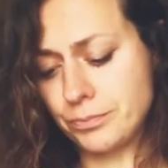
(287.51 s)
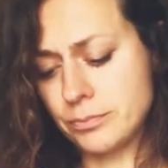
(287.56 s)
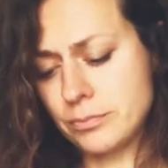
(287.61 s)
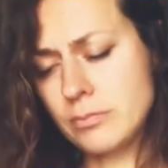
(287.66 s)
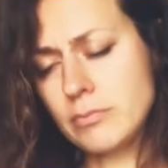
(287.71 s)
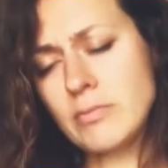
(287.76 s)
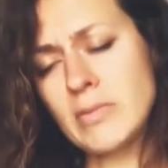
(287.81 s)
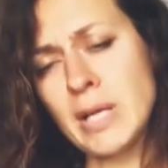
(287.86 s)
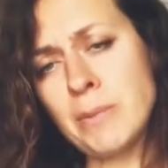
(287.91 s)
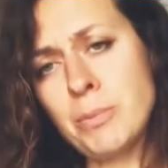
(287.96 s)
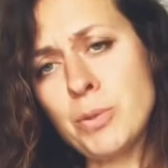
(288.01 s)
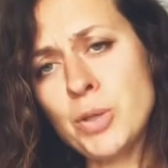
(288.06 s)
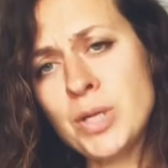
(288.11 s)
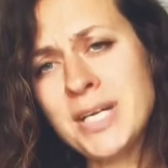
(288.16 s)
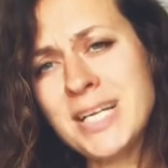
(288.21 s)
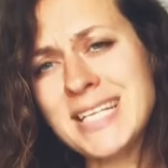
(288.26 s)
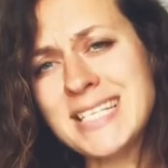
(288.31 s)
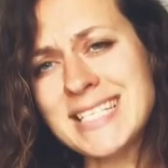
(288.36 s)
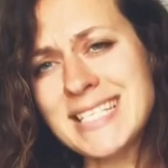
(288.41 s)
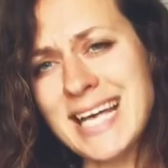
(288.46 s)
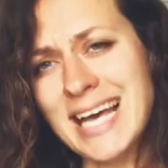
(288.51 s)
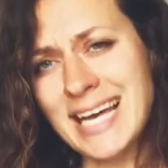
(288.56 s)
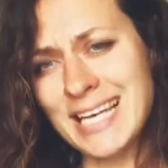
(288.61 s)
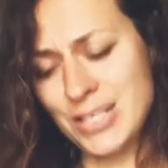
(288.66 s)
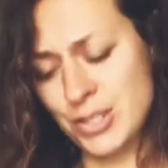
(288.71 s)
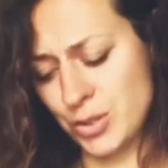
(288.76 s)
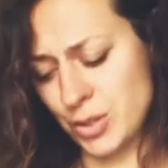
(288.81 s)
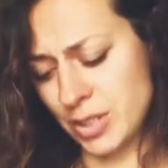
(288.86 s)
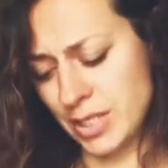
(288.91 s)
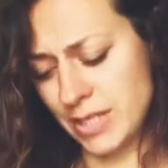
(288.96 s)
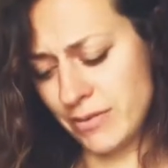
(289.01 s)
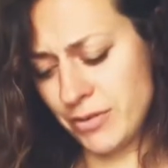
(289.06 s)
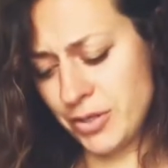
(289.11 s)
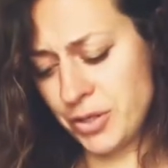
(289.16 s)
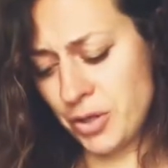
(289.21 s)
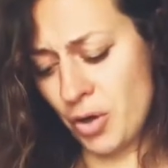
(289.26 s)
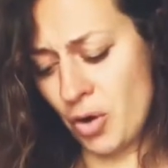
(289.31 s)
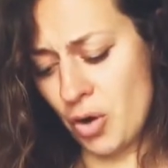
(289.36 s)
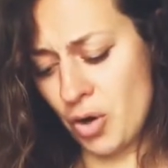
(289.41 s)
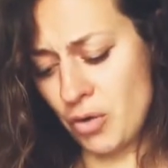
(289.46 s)
put it aside to leave it
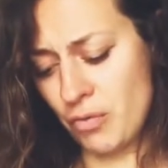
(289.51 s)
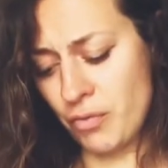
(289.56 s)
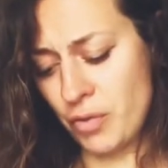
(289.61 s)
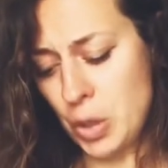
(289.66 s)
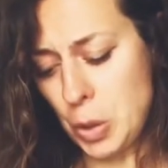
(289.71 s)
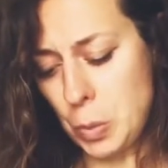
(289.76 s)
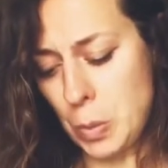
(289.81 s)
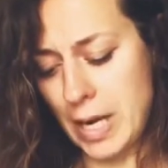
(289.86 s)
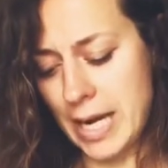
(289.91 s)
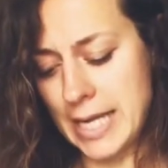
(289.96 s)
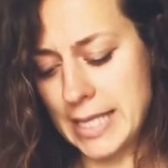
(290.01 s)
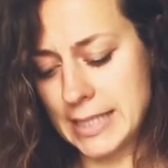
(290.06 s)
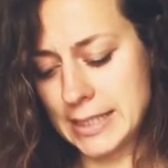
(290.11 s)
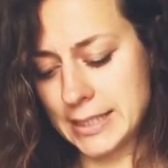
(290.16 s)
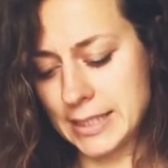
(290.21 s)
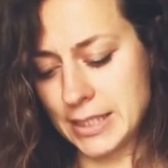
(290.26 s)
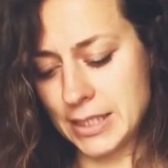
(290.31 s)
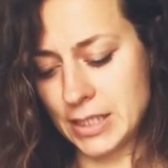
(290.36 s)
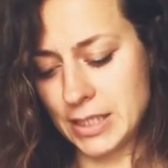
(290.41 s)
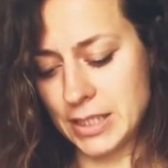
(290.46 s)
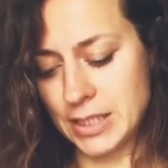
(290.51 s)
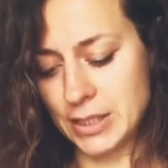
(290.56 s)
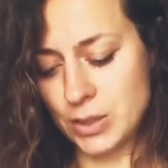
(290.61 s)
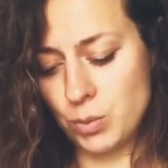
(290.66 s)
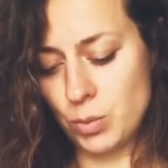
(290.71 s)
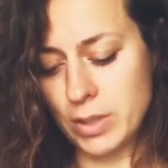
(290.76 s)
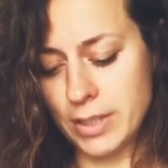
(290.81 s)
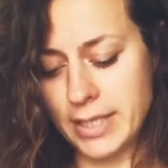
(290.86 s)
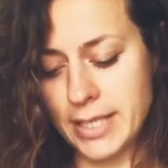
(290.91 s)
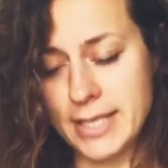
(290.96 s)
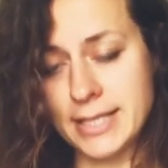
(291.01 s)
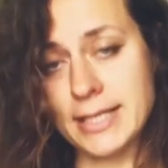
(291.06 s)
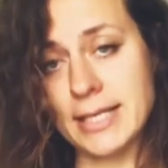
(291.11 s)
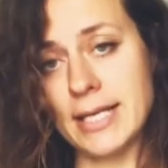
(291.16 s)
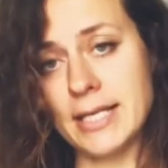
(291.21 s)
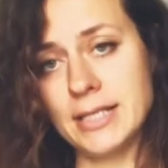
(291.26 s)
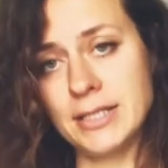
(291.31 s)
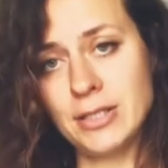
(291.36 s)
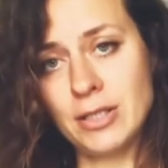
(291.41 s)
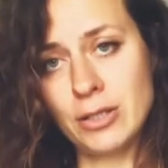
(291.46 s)
on for a while till it will get a
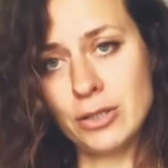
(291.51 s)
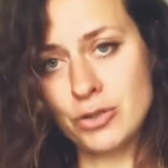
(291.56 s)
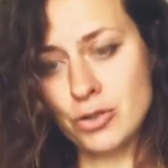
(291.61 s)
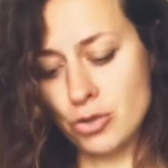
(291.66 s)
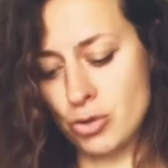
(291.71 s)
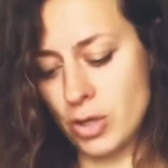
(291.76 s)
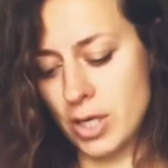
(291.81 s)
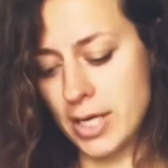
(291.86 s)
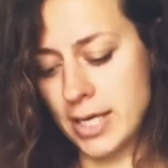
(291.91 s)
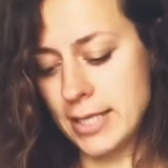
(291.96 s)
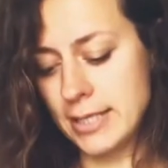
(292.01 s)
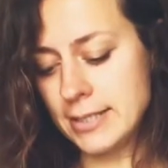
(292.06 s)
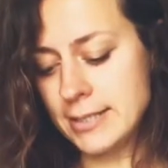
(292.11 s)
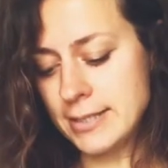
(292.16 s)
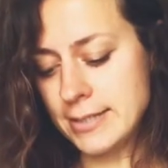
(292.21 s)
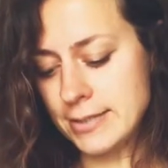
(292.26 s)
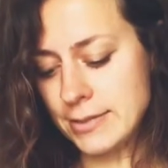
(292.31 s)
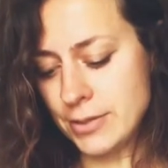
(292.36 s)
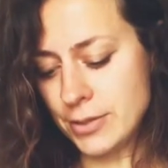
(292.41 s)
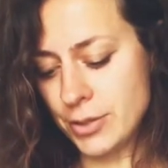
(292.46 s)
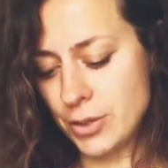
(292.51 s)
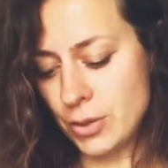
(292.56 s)
little trace, you know,